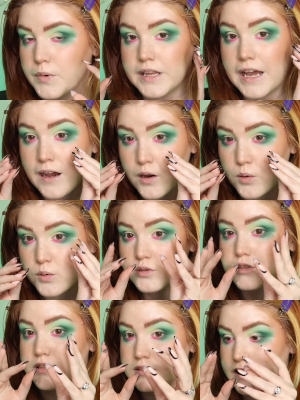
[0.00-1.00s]
Now
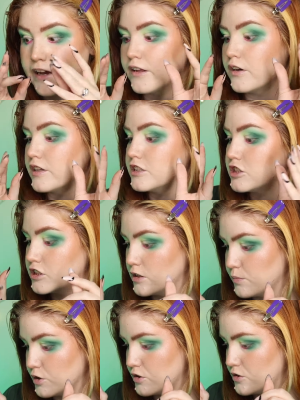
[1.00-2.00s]
to decide on the
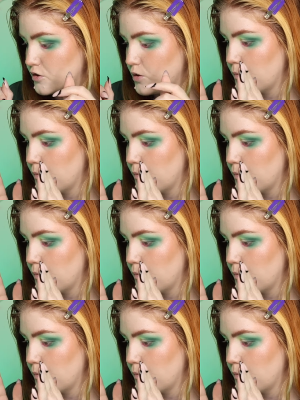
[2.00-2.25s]
shimmers.